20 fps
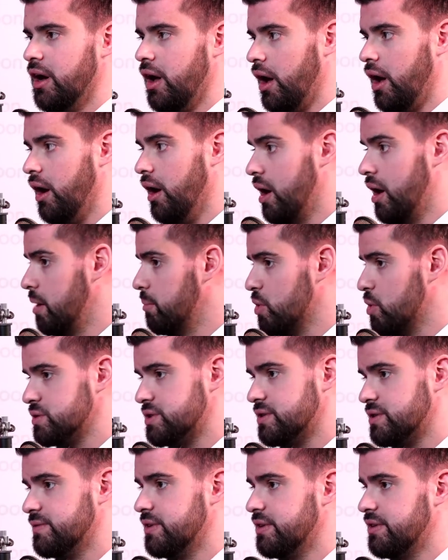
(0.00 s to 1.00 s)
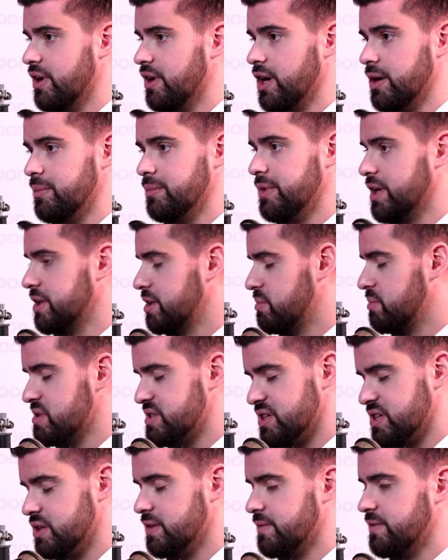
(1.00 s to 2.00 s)
And most of the time,
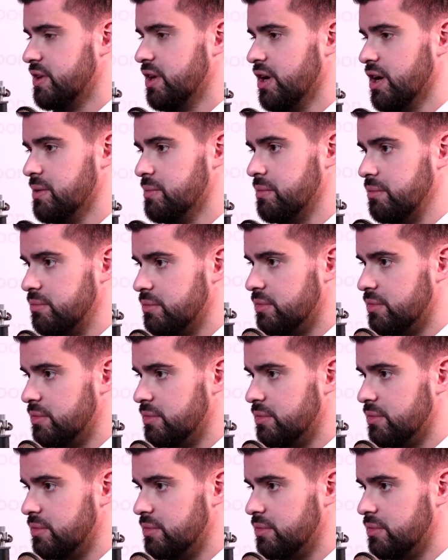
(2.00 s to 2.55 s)
90% of the time,